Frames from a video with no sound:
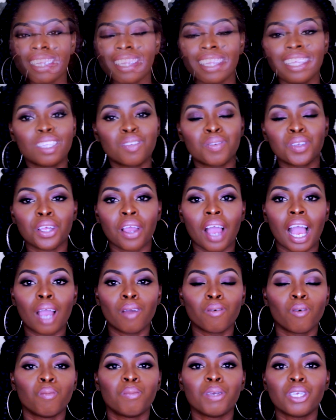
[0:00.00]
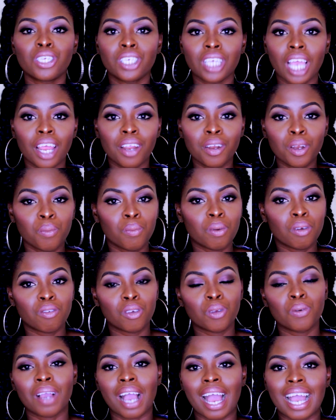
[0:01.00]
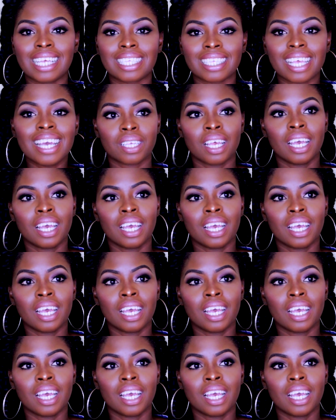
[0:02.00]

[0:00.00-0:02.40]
In this video, I will be sharing with you guys